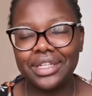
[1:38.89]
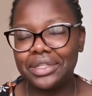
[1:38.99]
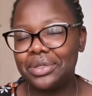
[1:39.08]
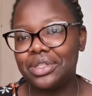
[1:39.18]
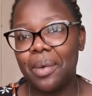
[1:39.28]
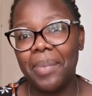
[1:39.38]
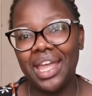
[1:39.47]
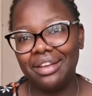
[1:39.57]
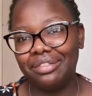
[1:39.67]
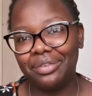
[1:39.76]
tattoo is not
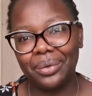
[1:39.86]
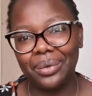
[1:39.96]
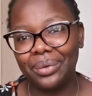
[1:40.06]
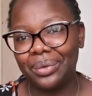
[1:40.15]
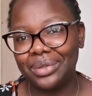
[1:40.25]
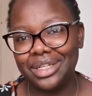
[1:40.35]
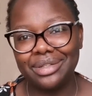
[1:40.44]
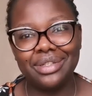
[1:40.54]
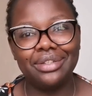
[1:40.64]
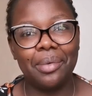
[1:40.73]
painful
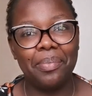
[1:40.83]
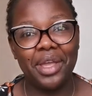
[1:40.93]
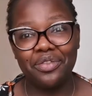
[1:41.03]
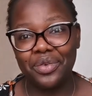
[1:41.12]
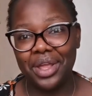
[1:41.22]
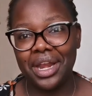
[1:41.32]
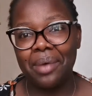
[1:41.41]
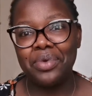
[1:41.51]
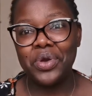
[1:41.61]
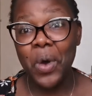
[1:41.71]
tattoo is not painful and i
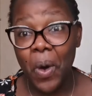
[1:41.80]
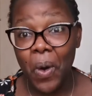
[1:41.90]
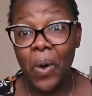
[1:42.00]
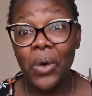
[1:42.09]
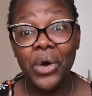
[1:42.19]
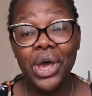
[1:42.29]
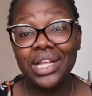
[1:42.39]
know